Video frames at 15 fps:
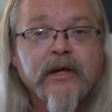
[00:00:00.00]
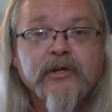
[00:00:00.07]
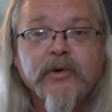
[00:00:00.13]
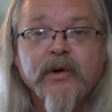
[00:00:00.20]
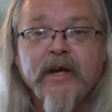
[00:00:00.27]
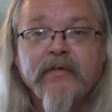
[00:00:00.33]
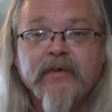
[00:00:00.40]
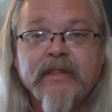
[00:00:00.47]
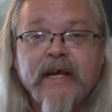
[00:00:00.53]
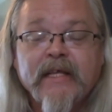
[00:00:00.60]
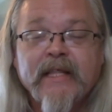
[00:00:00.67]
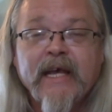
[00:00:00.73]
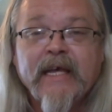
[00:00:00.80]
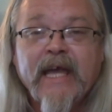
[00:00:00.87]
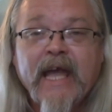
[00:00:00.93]
doing everything
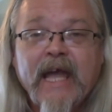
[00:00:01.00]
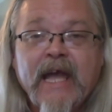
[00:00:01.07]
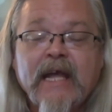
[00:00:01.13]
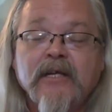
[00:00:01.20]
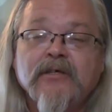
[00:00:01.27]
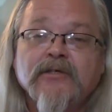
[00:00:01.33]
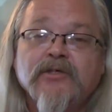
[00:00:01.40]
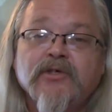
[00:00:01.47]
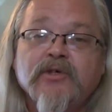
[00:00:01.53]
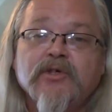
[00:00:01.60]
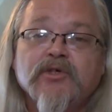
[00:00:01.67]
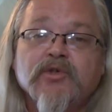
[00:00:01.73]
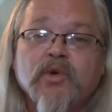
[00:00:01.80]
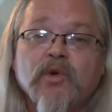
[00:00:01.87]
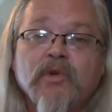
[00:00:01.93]
they can to
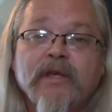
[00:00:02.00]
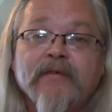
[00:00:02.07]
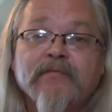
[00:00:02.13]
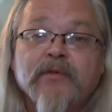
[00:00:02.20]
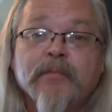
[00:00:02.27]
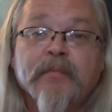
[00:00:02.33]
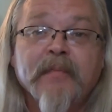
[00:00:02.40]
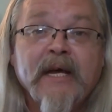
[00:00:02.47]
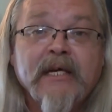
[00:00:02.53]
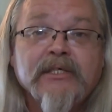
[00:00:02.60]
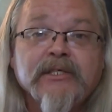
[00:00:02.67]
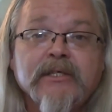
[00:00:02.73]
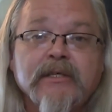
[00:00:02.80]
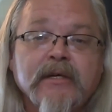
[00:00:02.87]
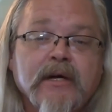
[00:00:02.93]
control the
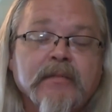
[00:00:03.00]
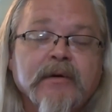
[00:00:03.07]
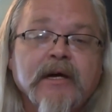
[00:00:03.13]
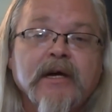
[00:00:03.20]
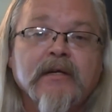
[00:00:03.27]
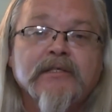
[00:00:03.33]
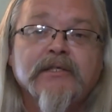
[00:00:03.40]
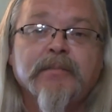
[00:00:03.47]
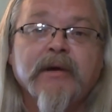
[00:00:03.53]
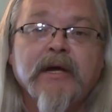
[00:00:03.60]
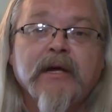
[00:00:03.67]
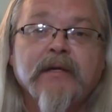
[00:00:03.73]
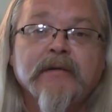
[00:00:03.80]
information coming out of Japan